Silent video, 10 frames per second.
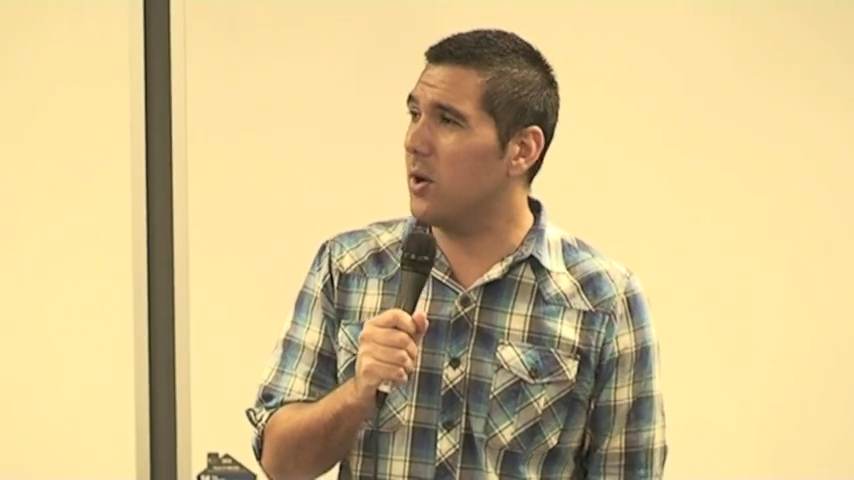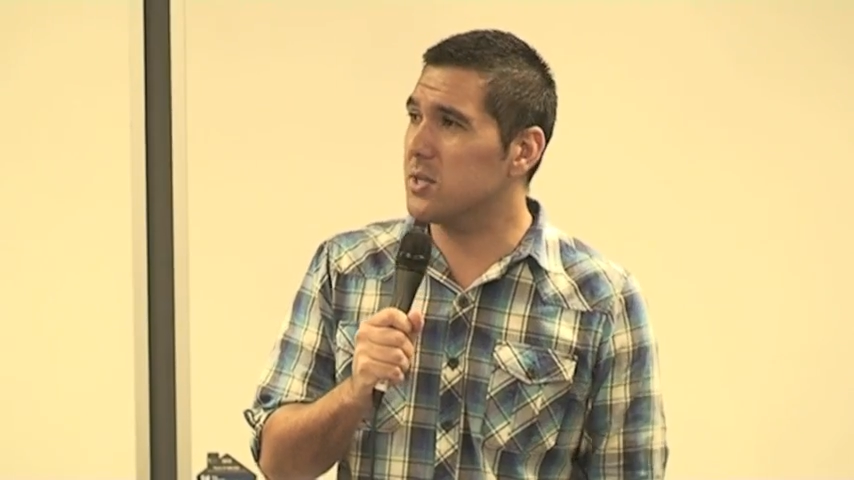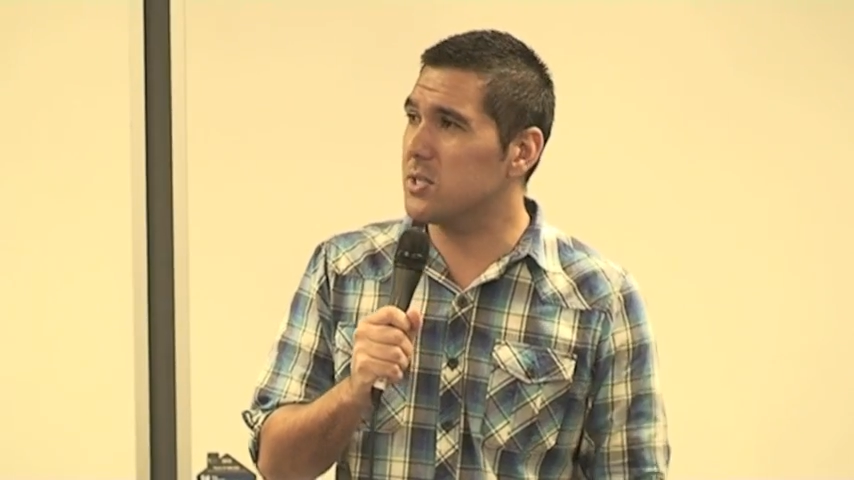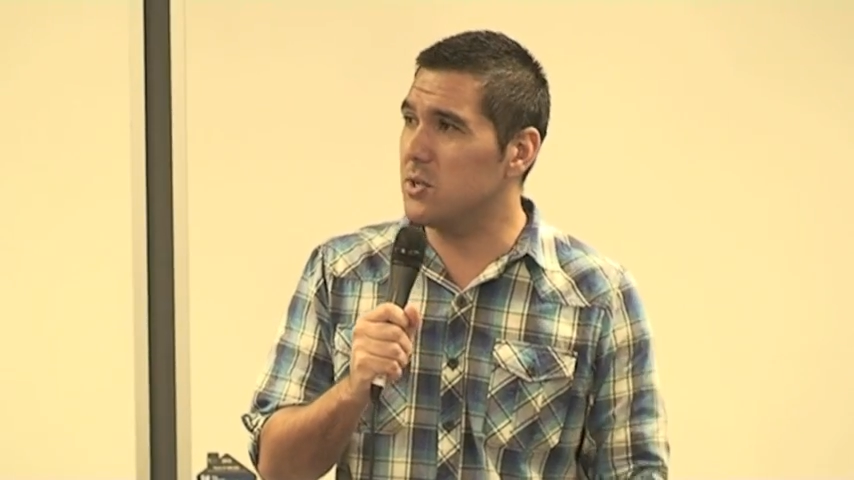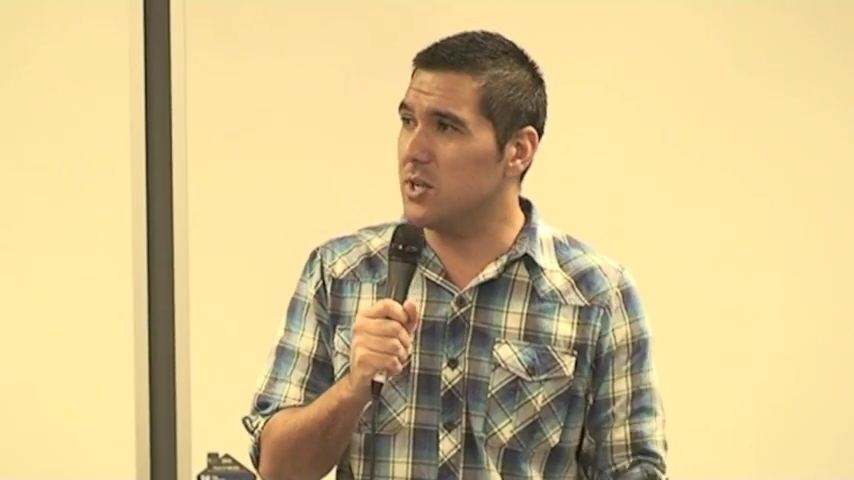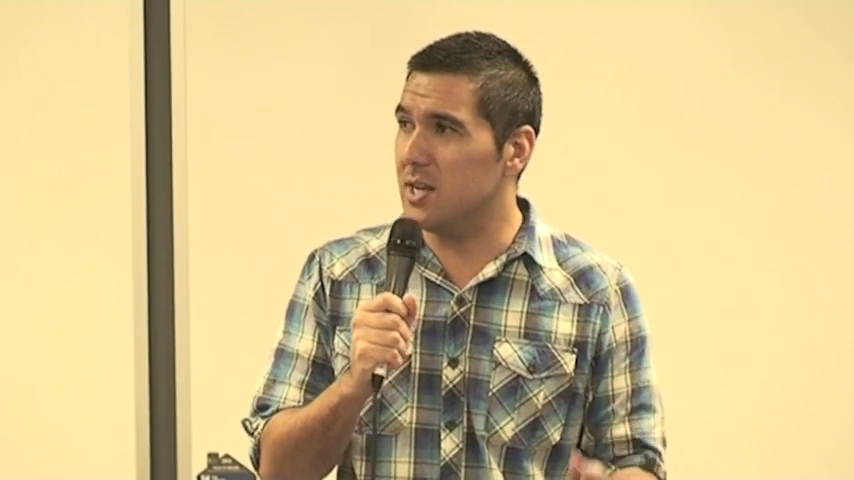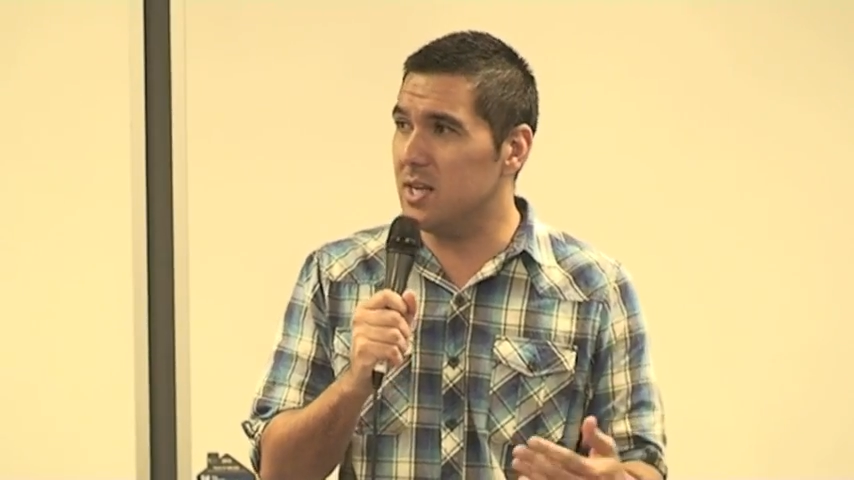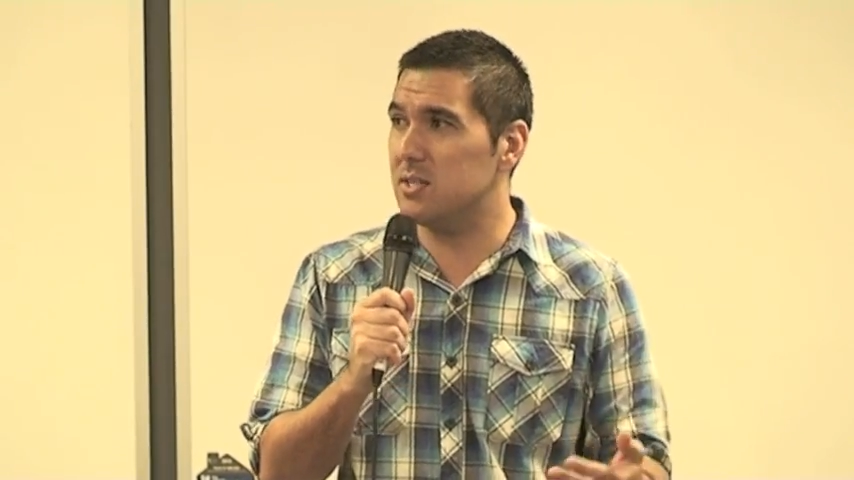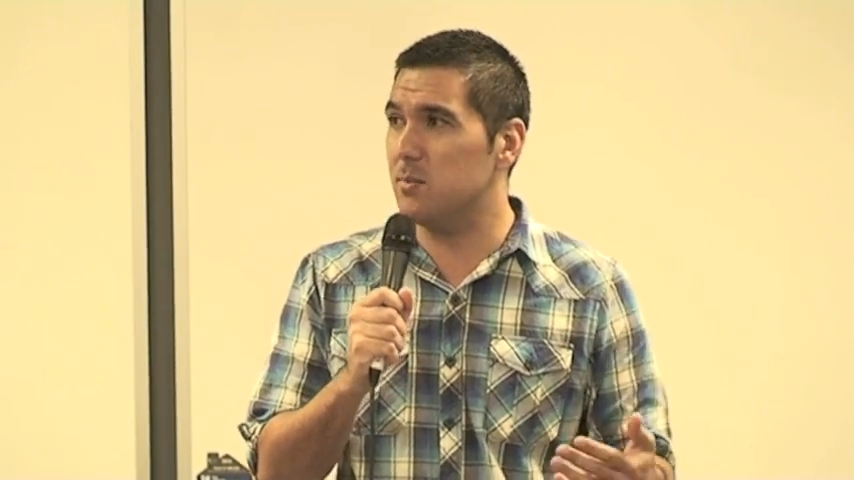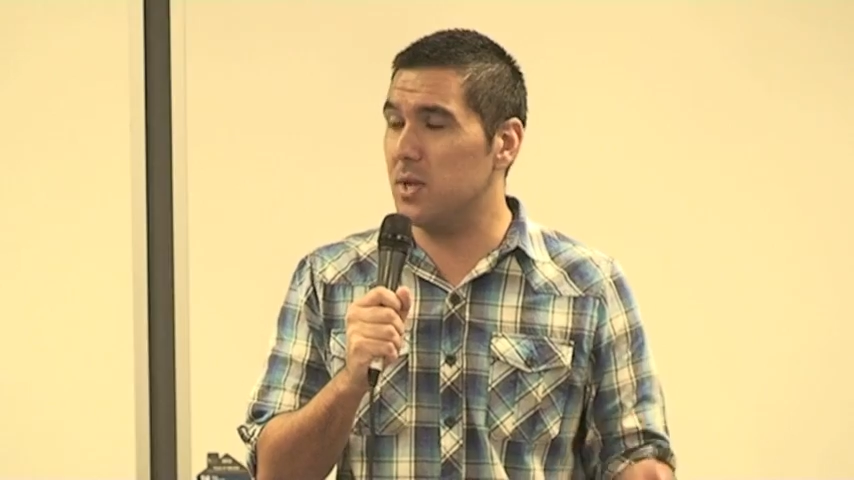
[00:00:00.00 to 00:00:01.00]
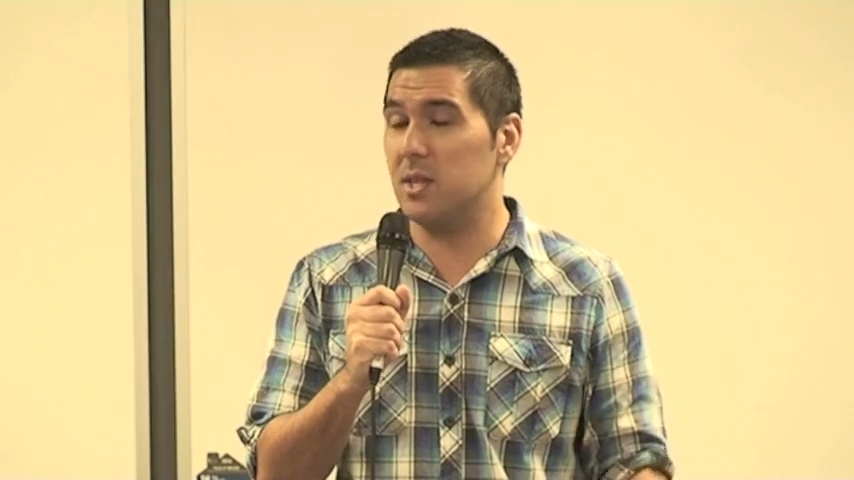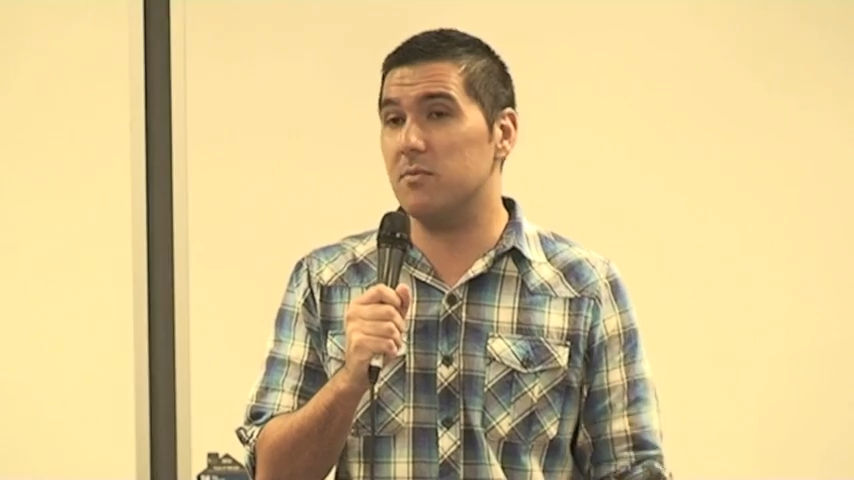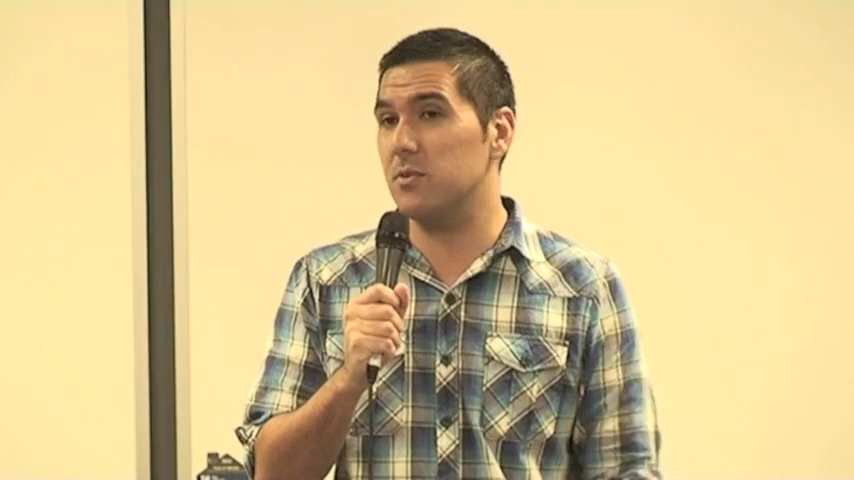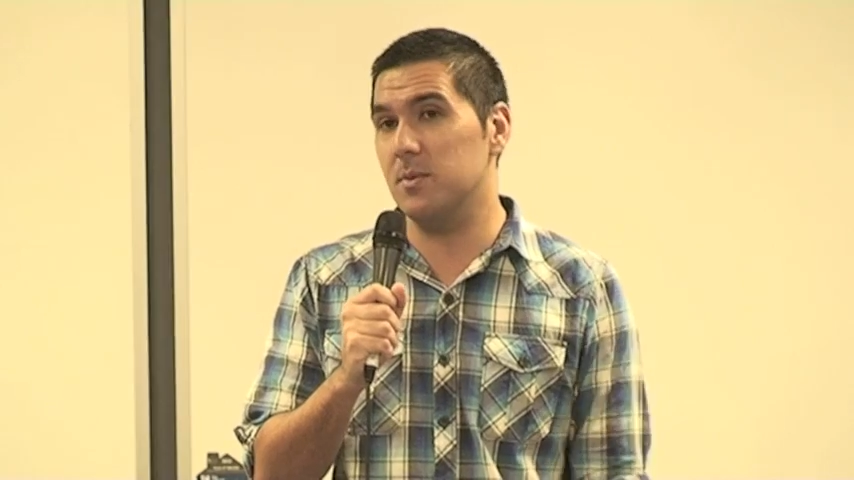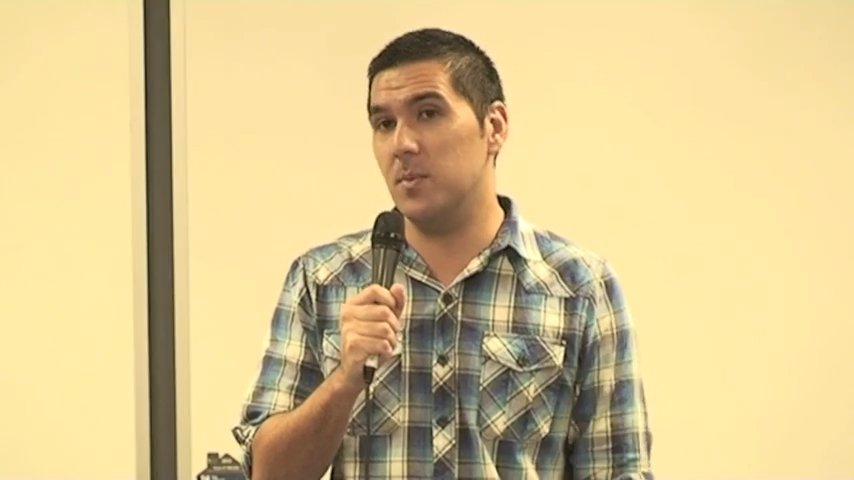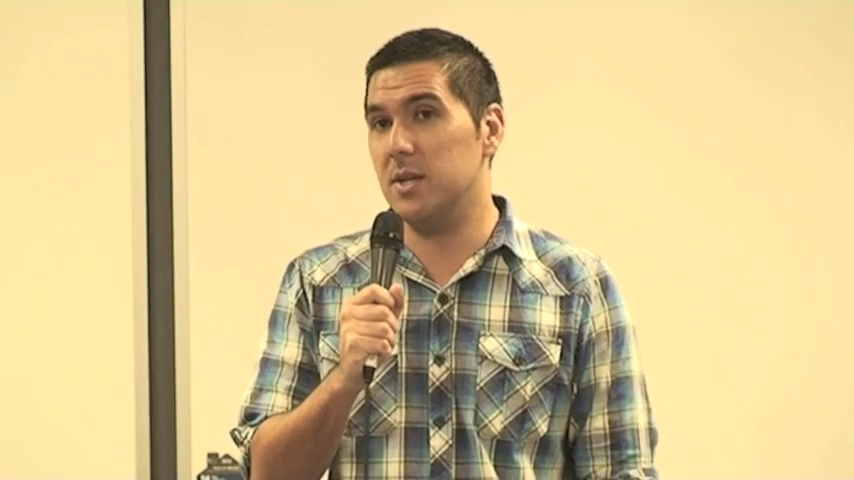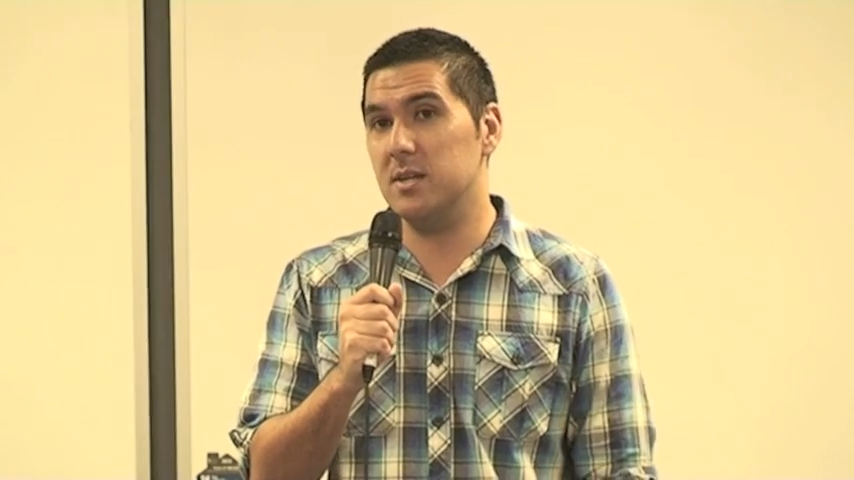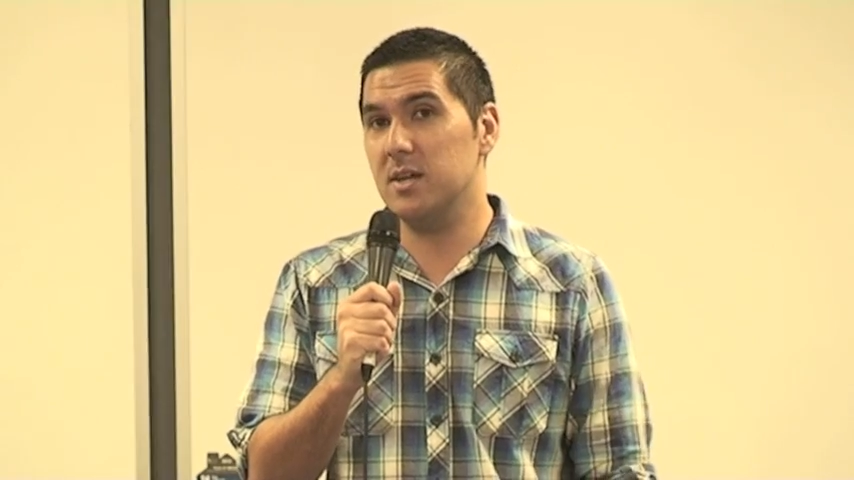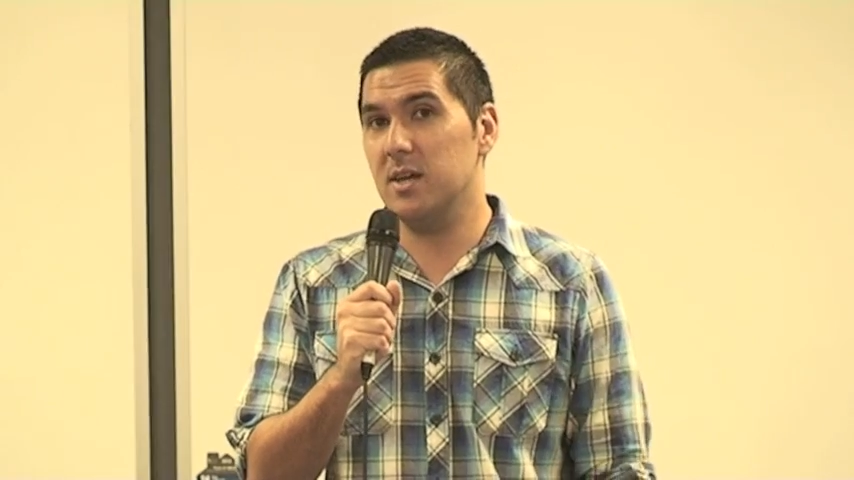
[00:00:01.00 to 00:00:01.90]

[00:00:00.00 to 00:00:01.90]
honestly, you need to be there for them, man.